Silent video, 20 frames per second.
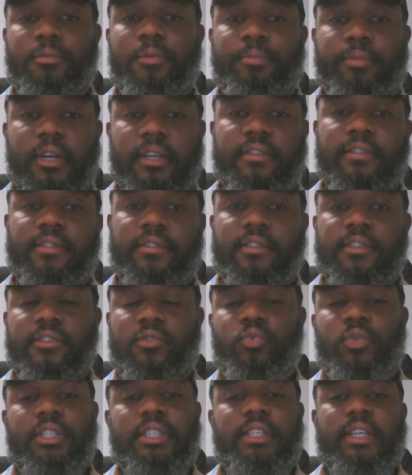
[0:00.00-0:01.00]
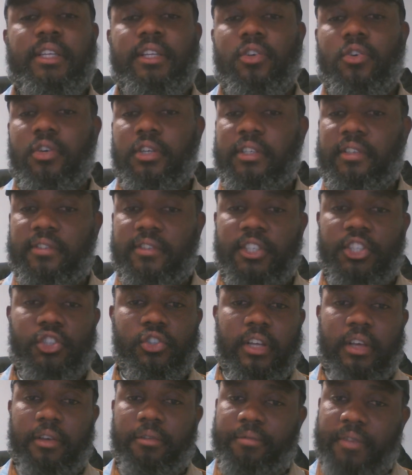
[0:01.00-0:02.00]
practices within any organization
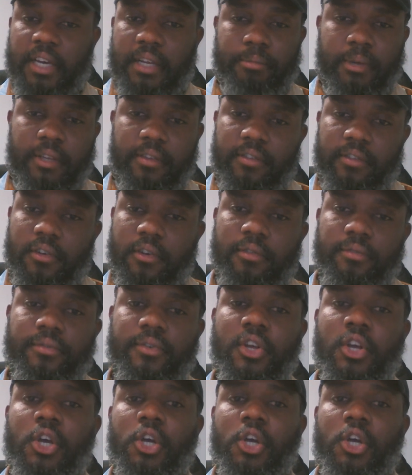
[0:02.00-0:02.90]
I find myself